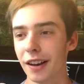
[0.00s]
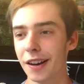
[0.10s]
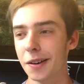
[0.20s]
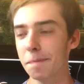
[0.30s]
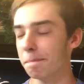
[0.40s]

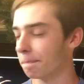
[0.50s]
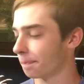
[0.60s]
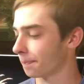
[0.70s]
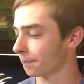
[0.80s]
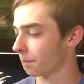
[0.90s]
Um,
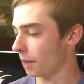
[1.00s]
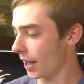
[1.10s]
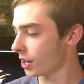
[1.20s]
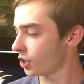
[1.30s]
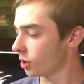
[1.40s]

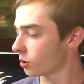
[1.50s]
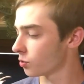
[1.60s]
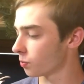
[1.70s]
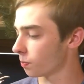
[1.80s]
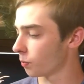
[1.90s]
packaging
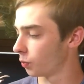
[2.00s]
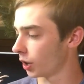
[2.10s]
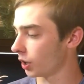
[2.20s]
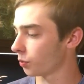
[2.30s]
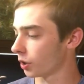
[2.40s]
was
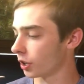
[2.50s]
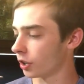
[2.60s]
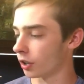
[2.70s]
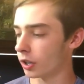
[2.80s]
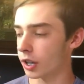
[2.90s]
really, really
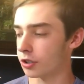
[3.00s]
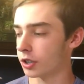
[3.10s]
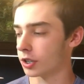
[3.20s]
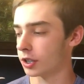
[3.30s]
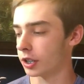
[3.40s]
good. As you
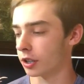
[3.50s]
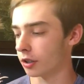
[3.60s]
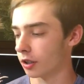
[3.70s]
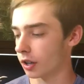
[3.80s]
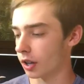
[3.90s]
can see
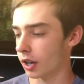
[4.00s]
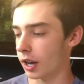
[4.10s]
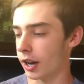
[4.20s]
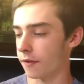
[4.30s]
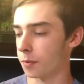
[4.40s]
here,
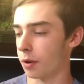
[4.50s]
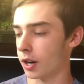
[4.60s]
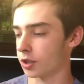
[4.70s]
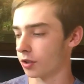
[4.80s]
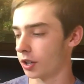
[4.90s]
I have the
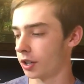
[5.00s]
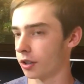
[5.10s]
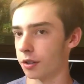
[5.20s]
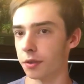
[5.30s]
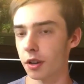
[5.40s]
box right
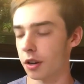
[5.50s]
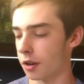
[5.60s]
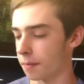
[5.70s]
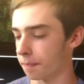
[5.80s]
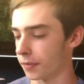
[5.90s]
here.
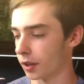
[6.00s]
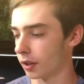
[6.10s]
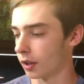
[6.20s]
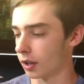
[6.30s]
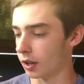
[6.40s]
Um,
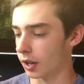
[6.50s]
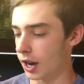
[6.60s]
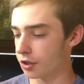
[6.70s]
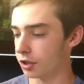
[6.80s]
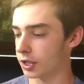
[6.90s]

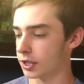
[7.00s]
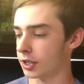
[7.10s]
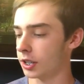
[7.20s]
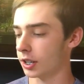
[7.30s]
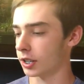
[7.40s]
as you can
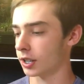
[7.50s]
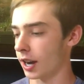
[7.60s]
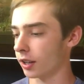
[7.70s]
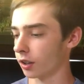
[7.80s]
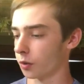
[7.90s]
see, it
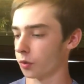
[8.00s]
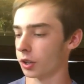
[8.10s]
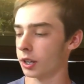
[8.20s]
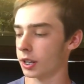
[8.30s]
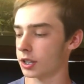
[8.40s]
had like a
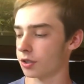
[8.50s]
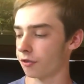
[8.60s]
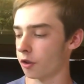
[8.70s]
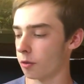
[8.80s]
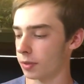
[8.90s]
really nice
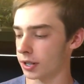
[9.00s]
foam